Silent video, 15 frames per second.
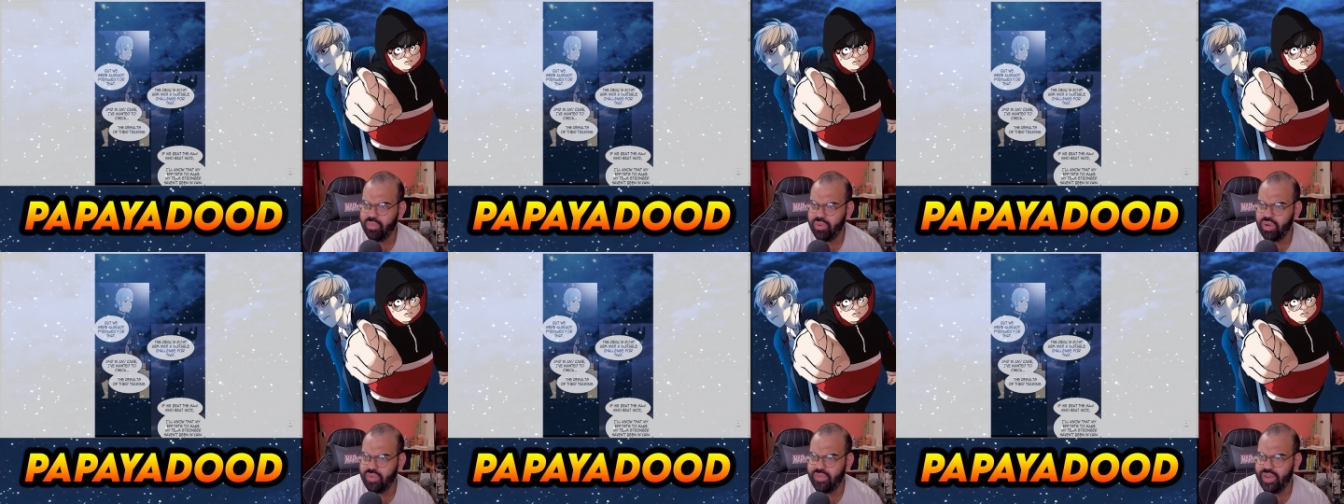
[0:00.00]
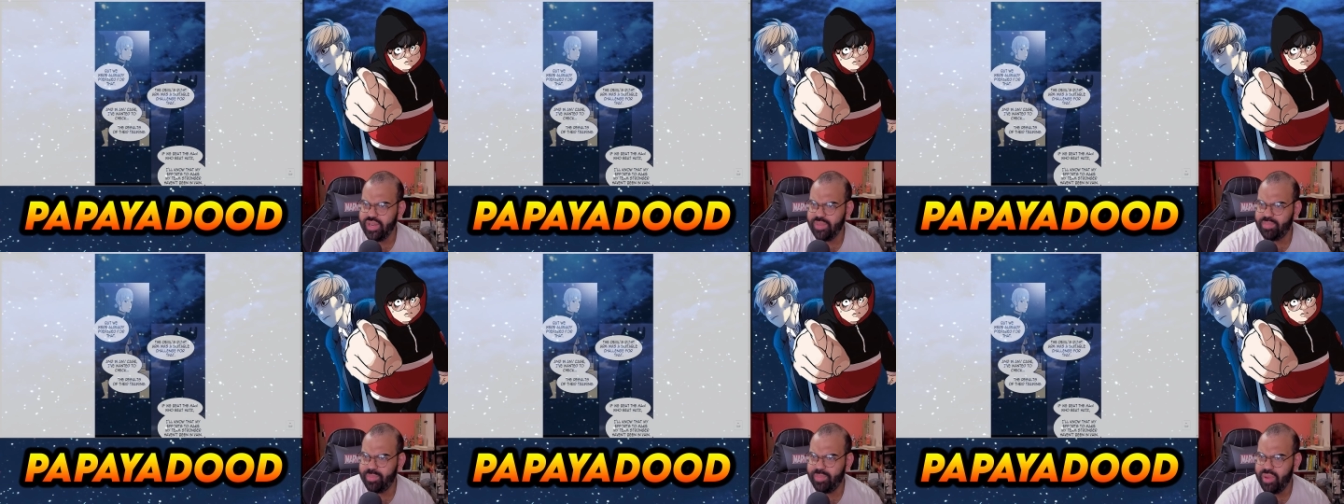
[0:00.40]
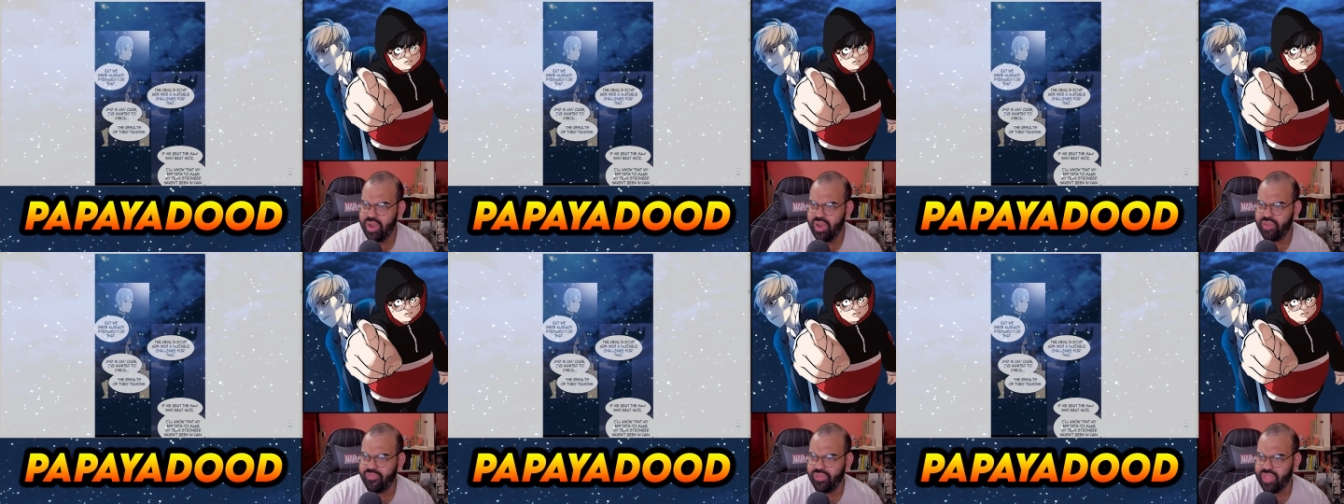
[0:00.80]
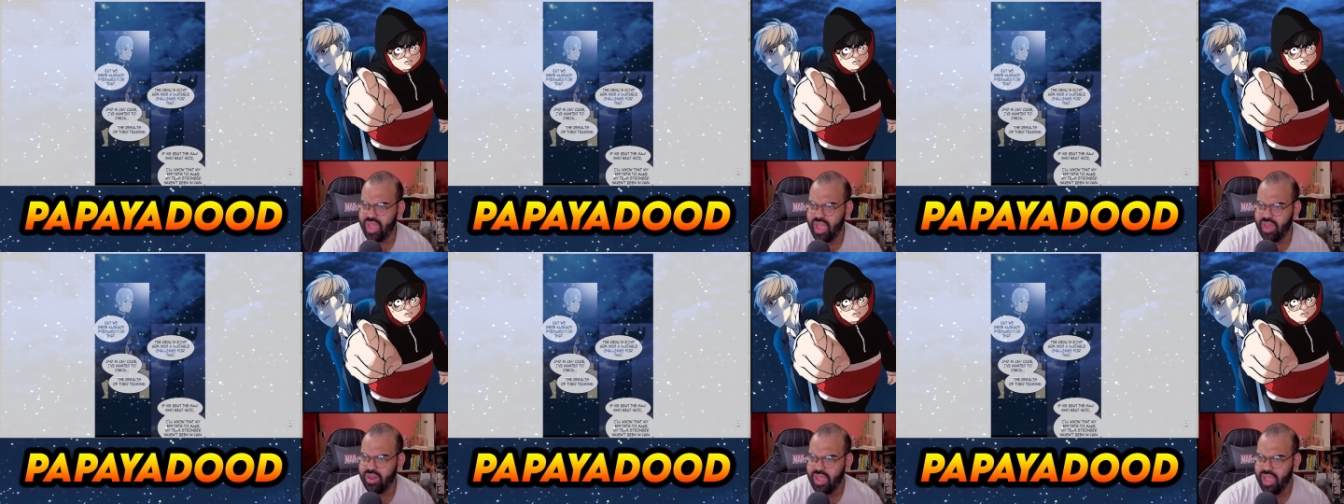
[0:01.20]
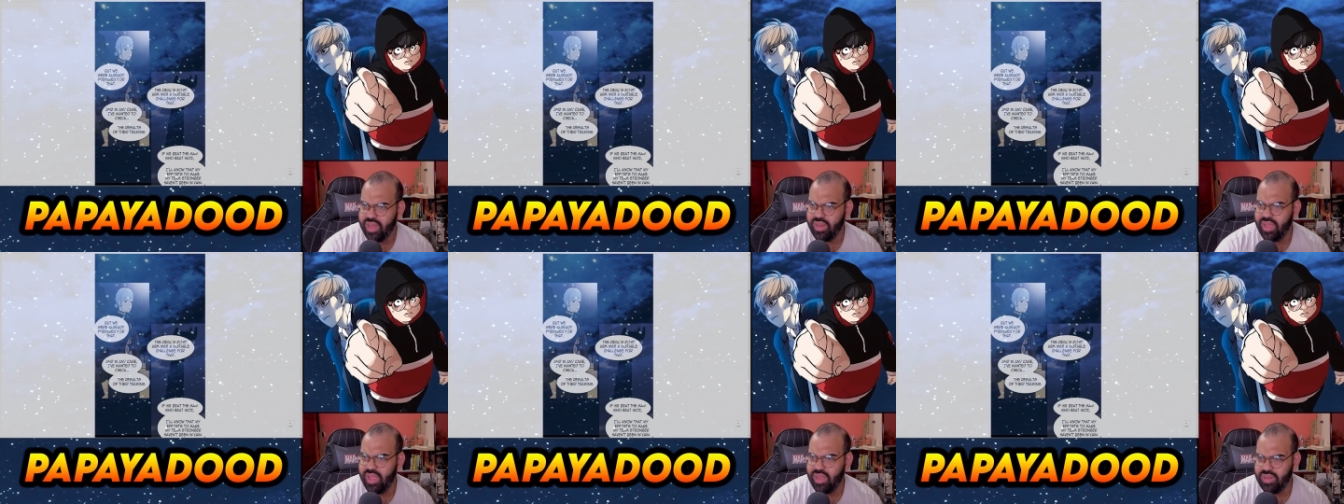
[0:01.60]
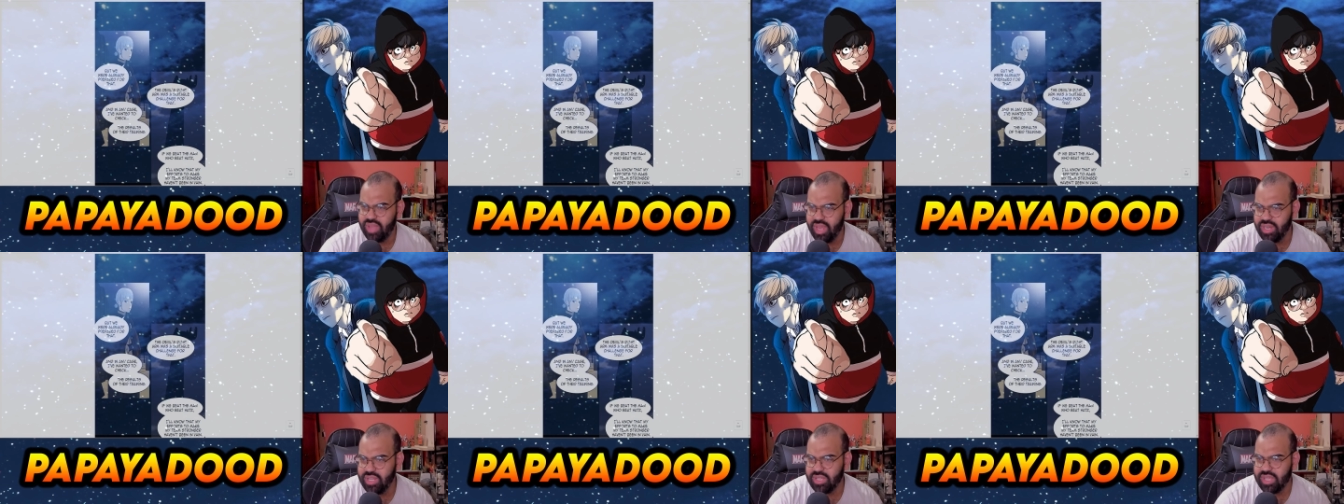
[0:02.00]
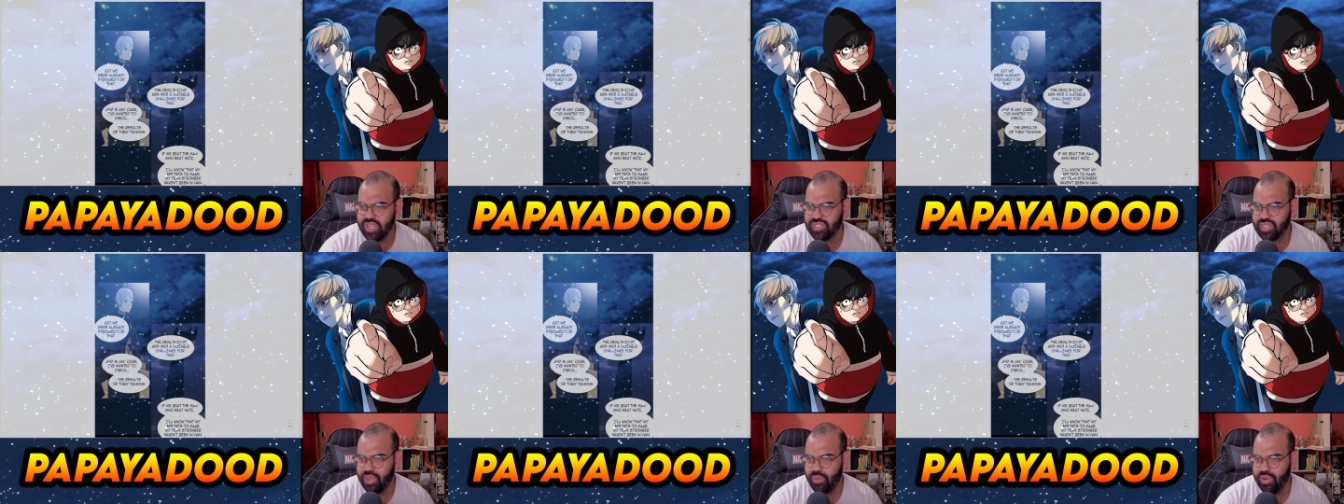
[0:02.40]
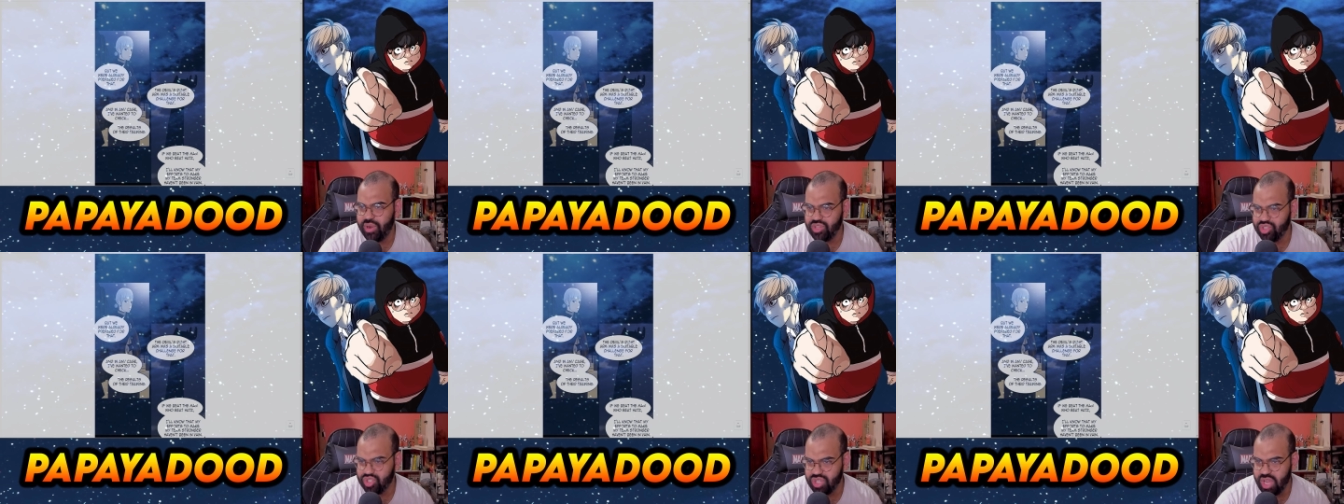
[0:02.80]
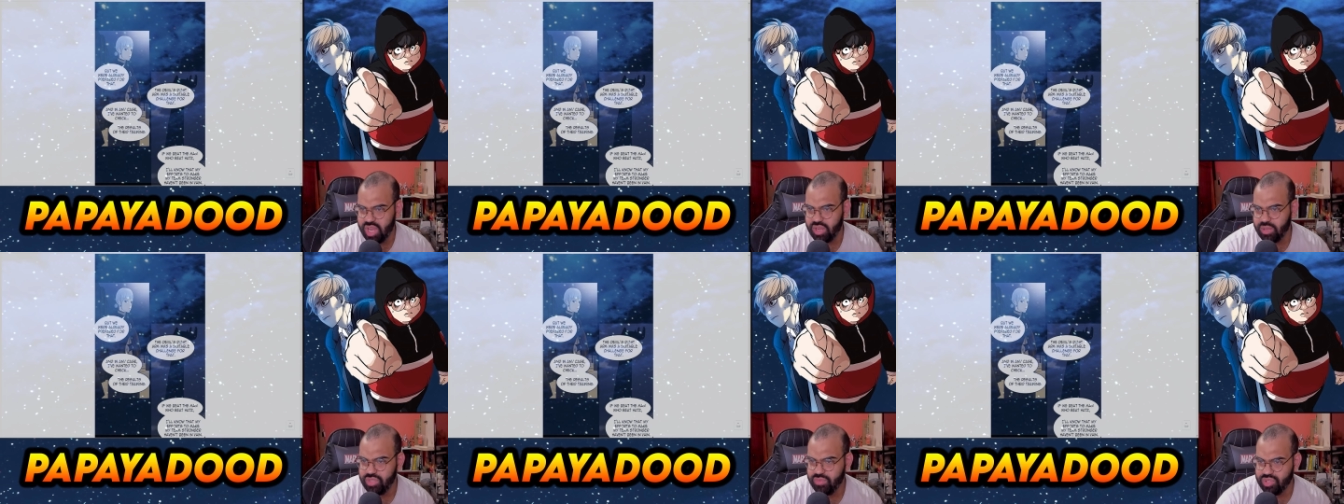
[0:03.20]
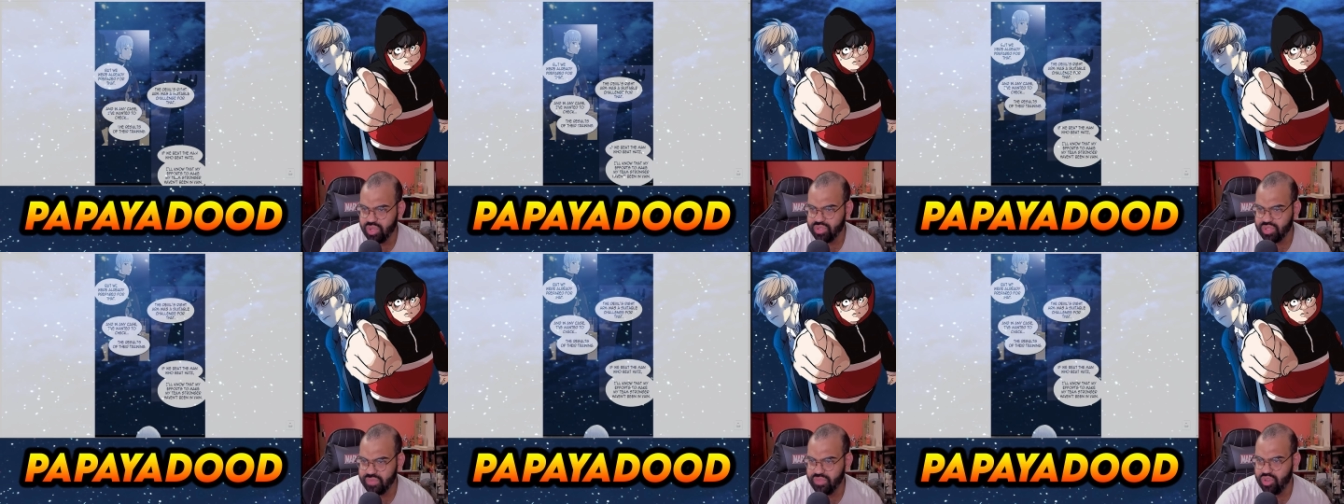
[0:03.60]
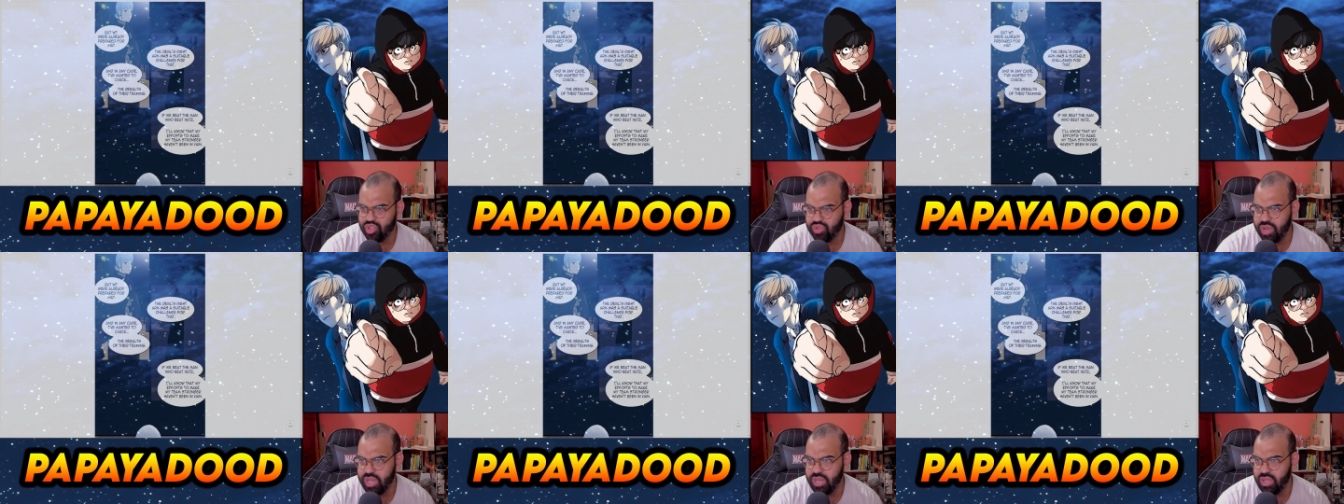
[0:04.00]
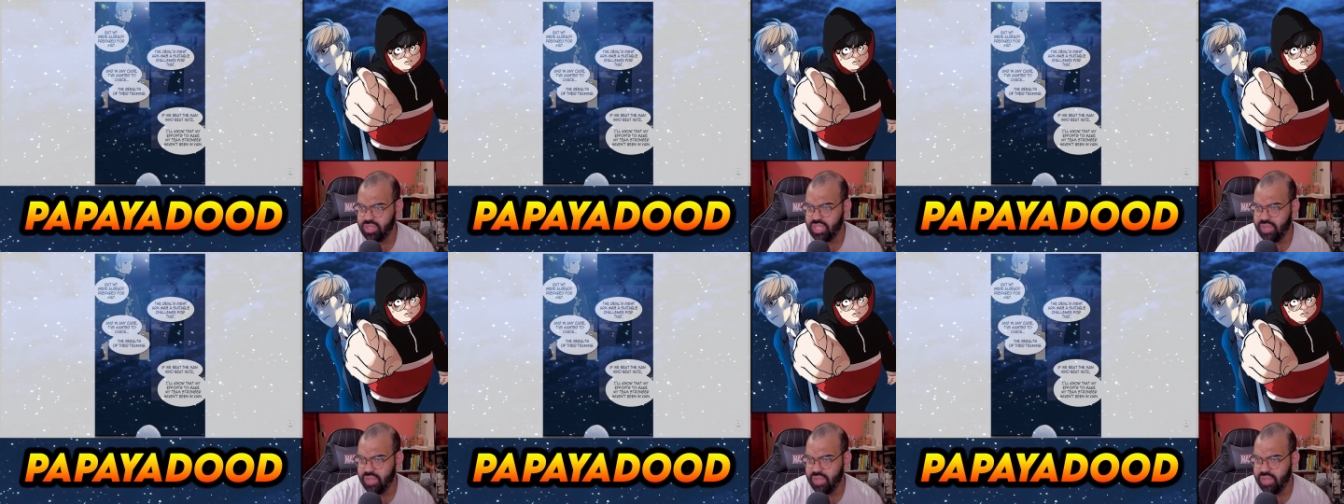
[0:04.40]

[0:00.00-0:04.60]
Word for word: We're already prepared for that. And in any case, I wanted to check results of their training.